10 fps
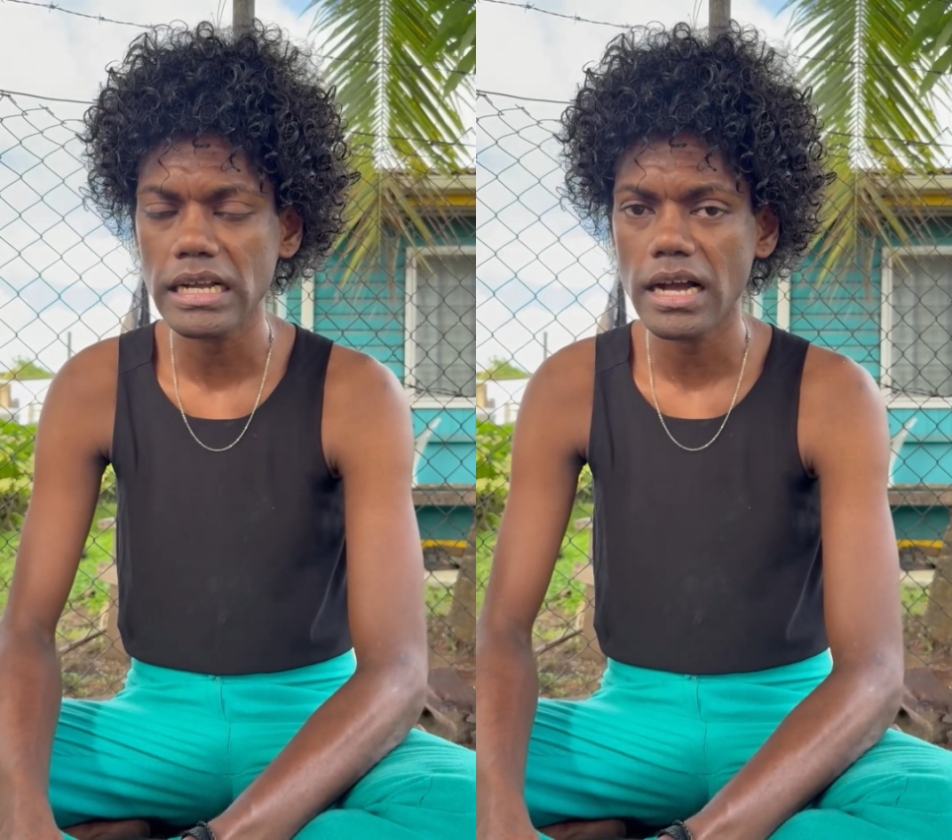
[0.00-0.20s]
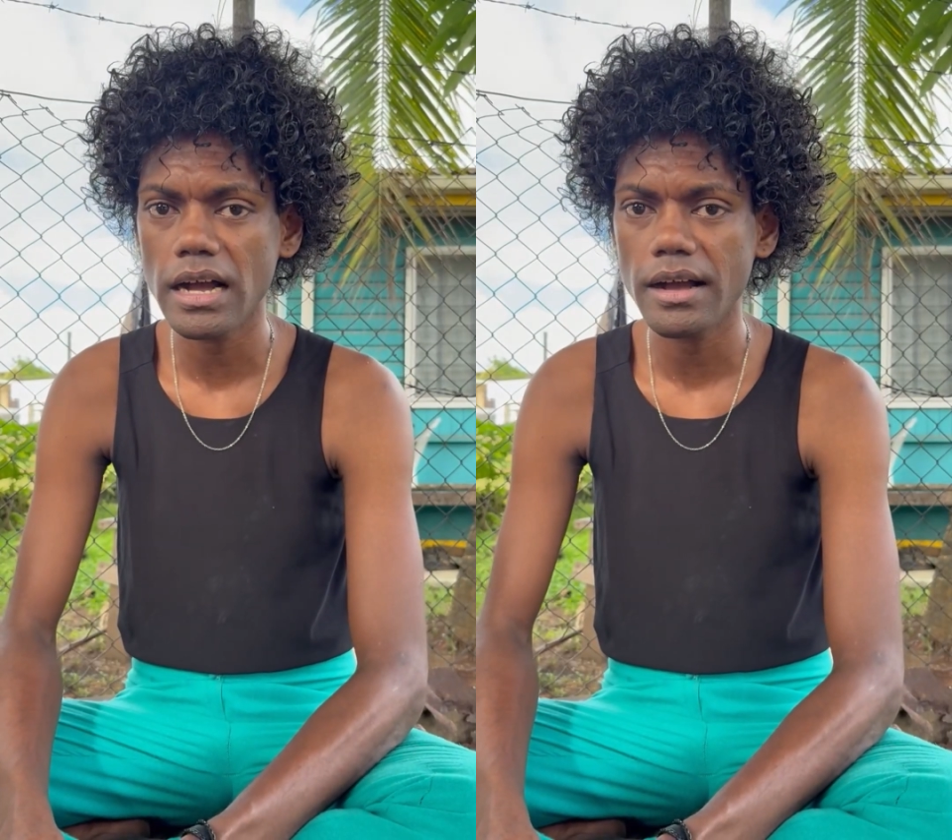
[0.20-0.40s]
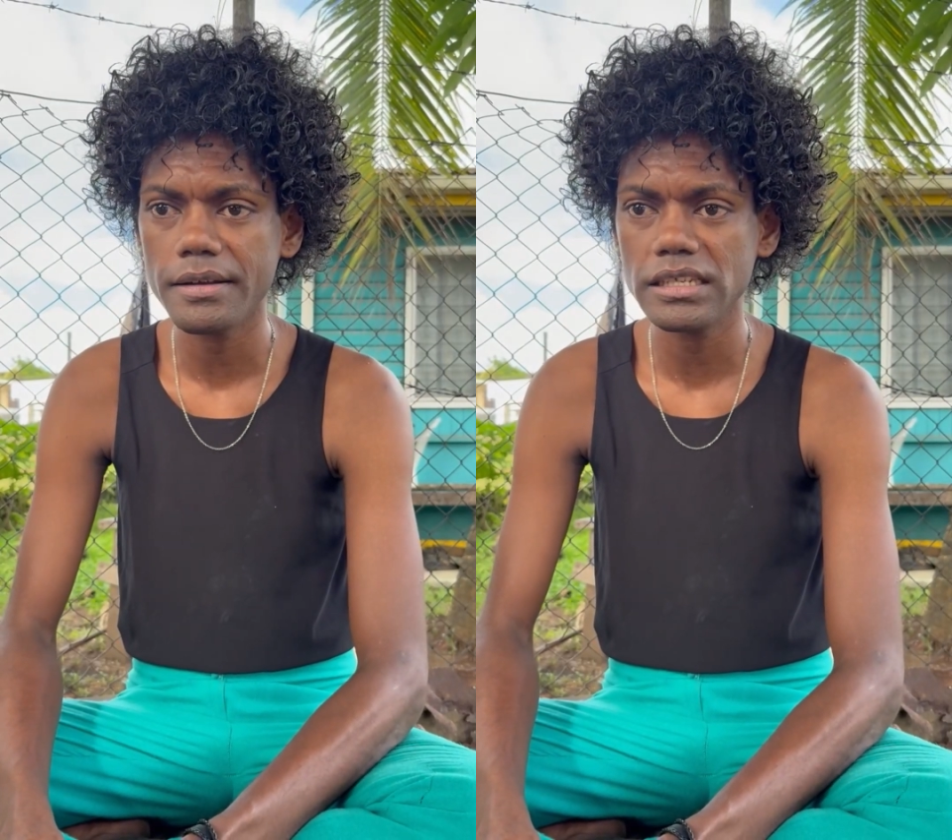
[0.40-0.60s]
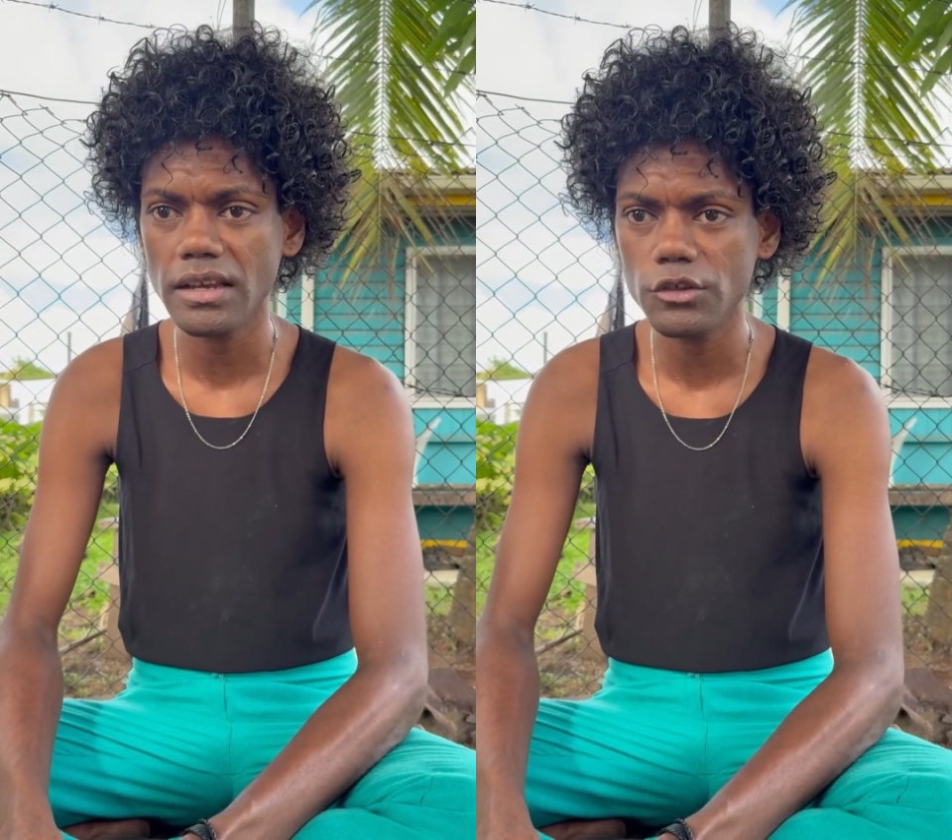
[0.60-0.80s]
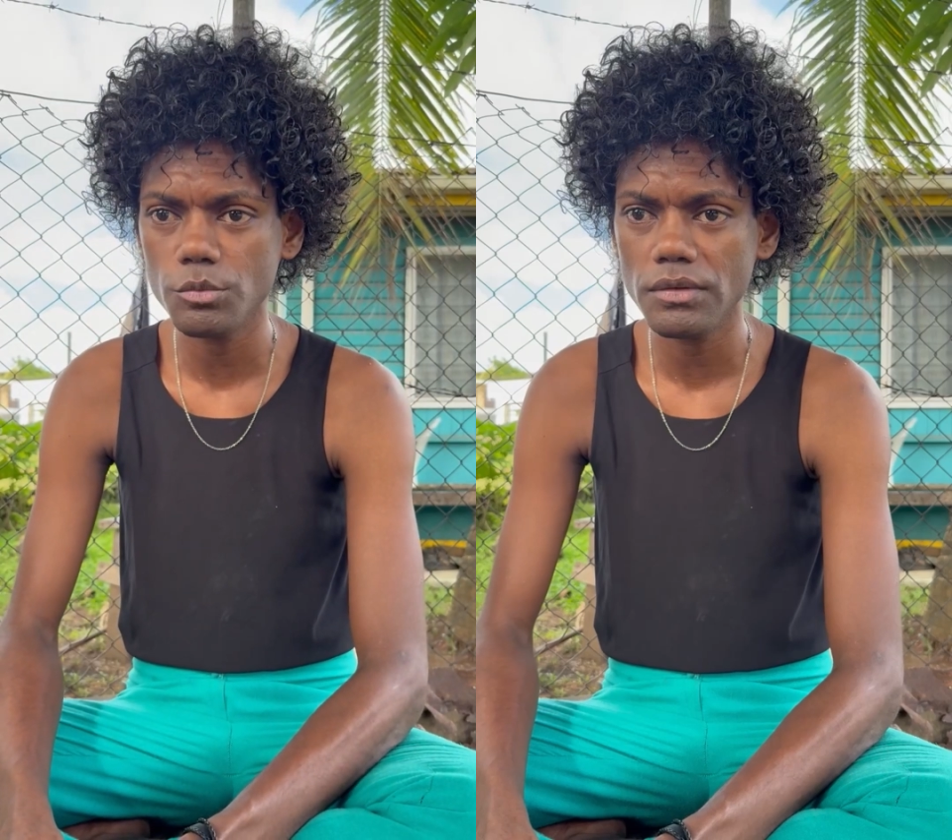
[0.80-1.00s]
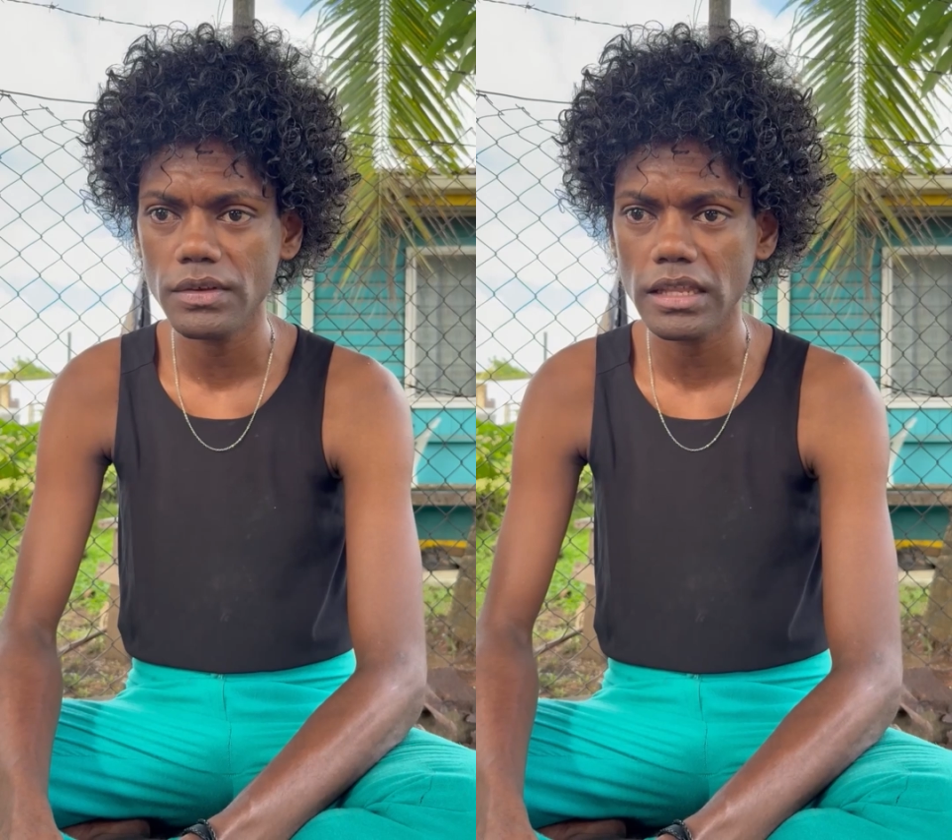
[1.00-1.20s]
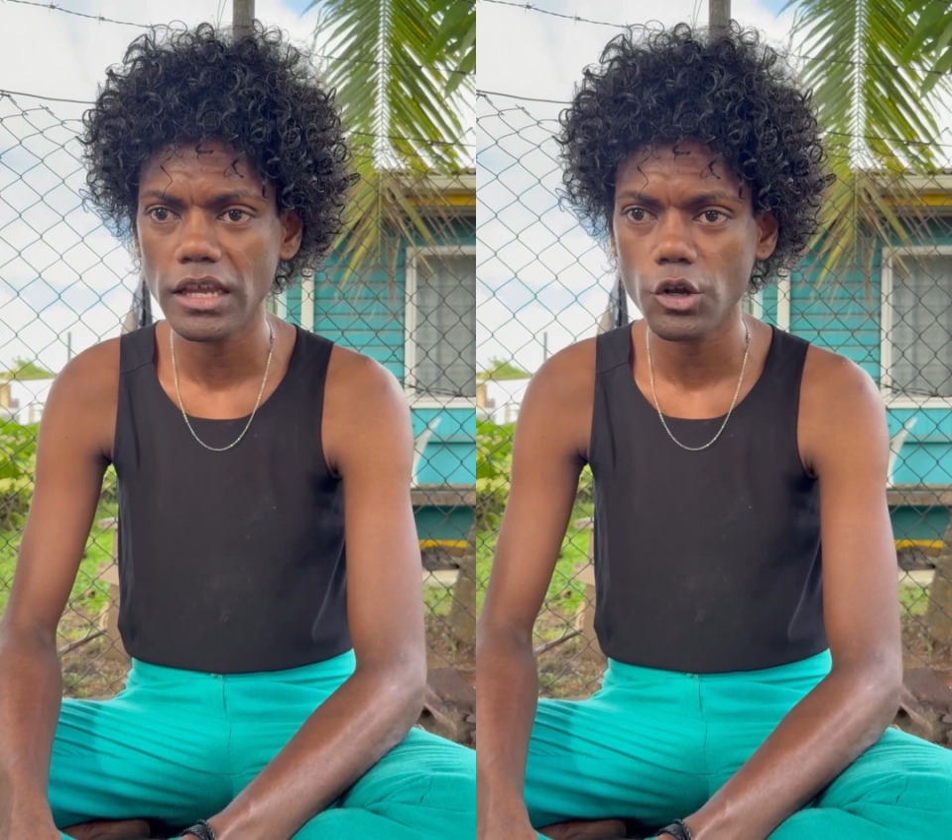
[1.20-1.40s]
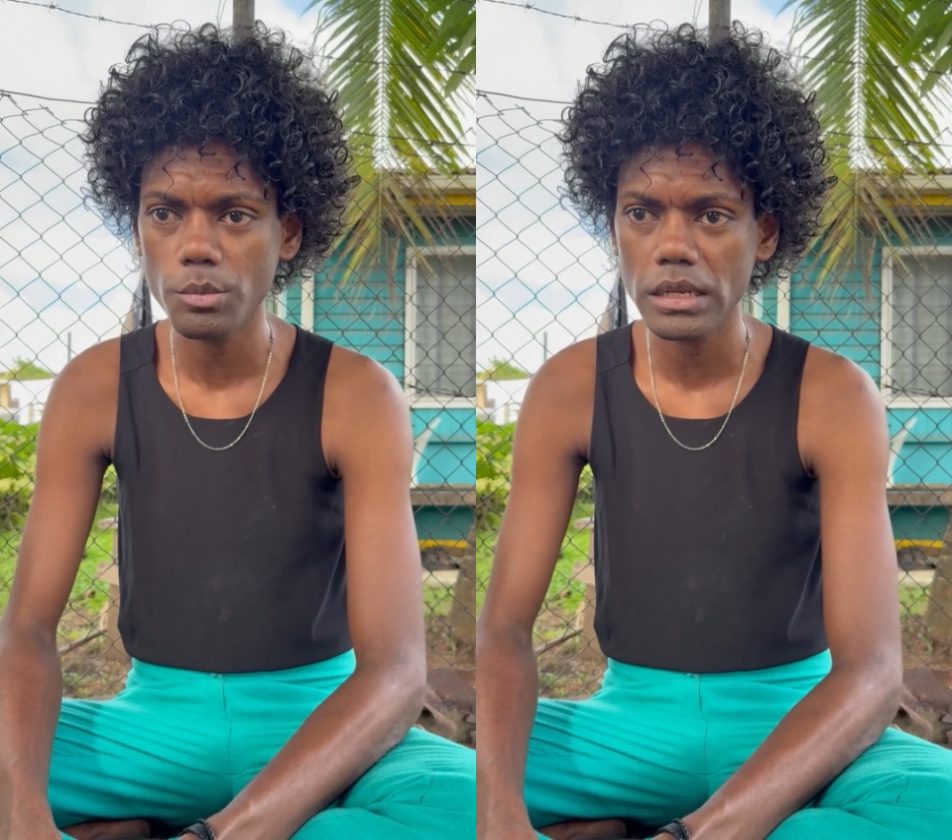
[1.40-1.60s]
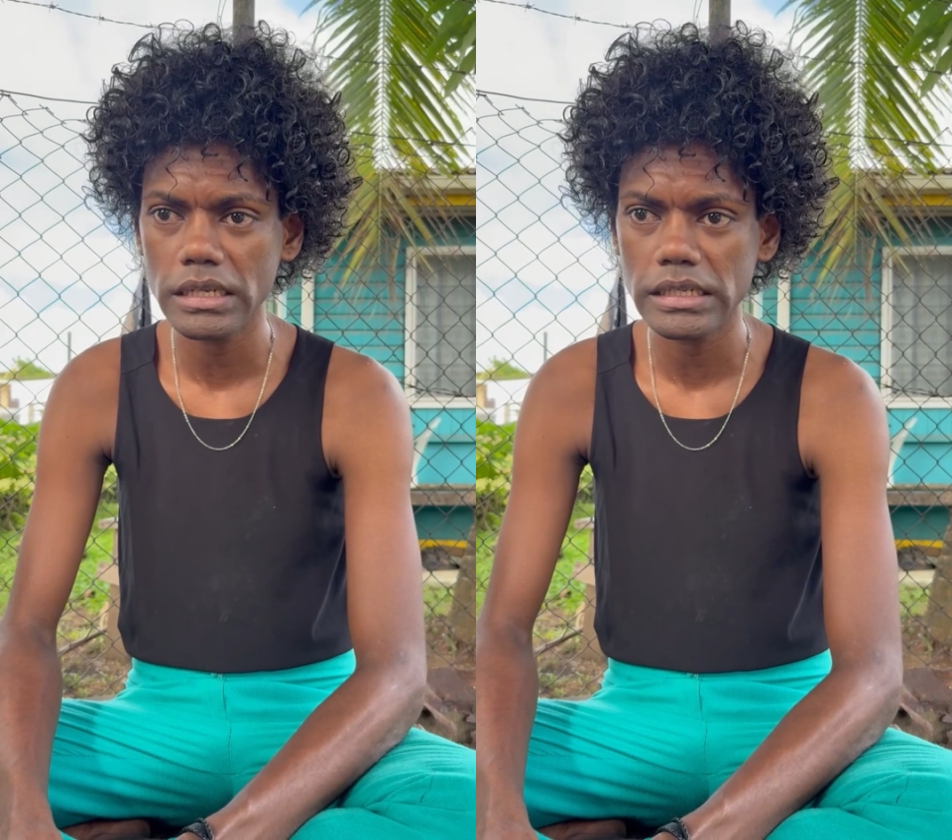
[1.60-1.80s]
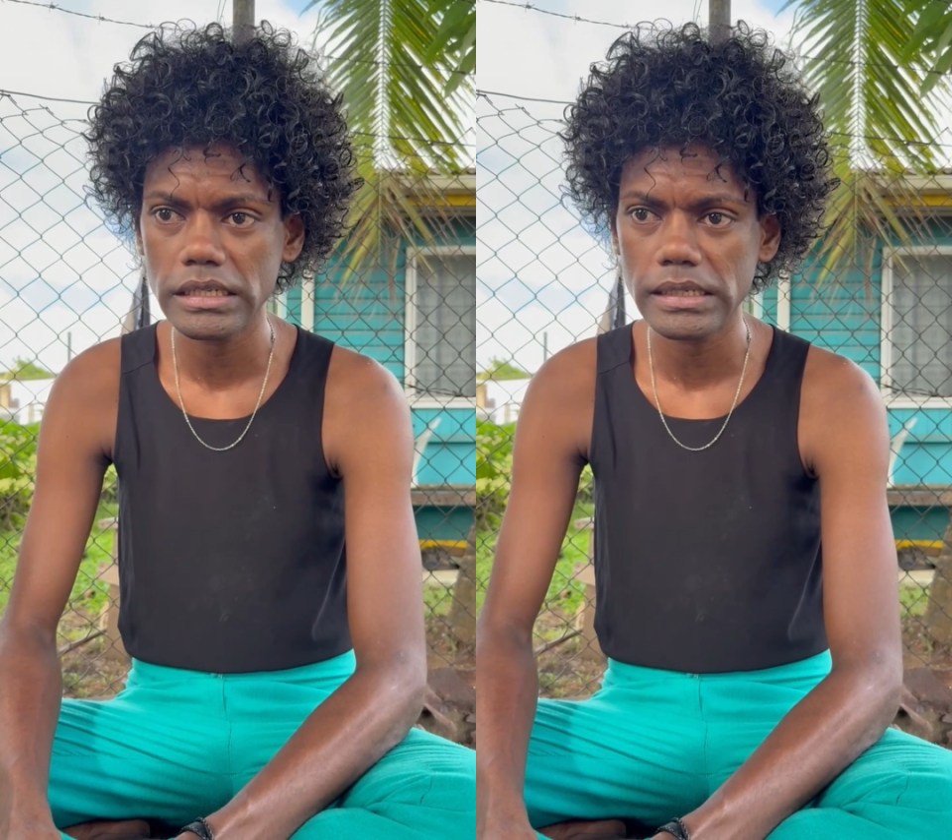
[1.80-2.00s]
TFGBV in their
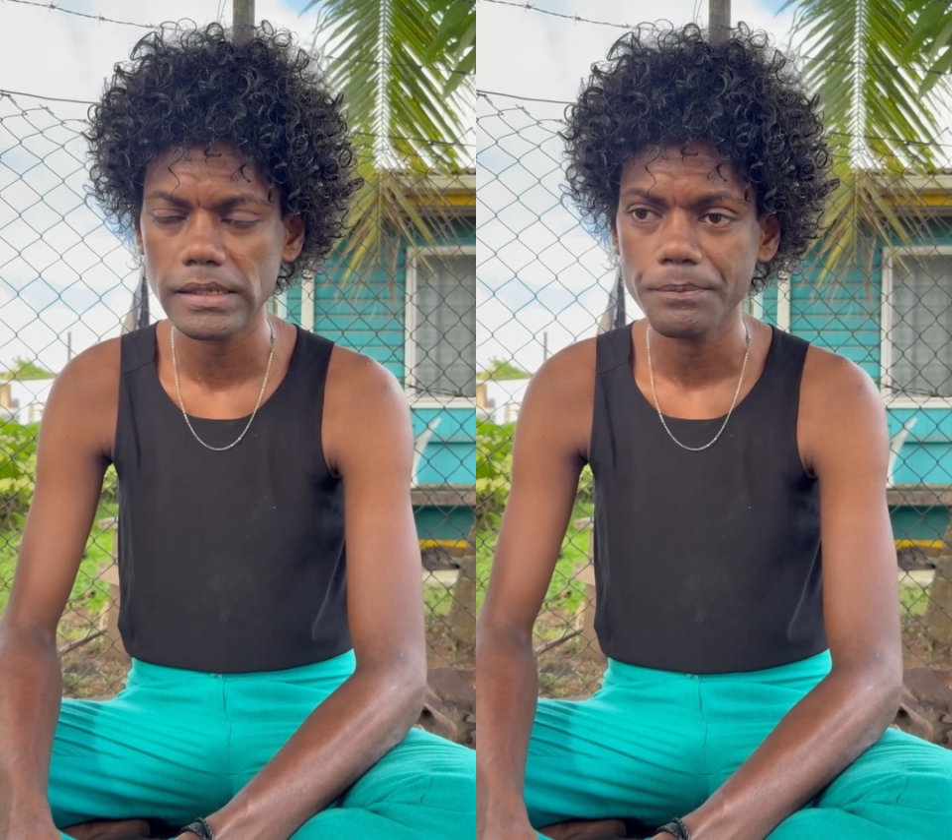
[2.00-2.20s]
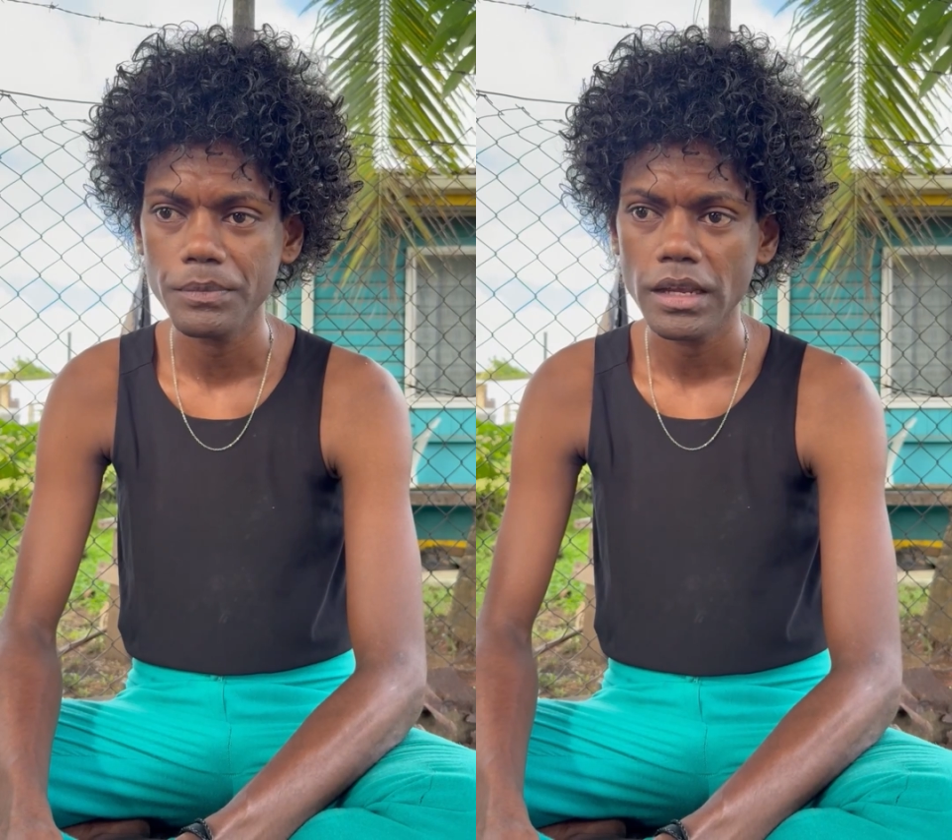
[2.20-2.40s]
communities.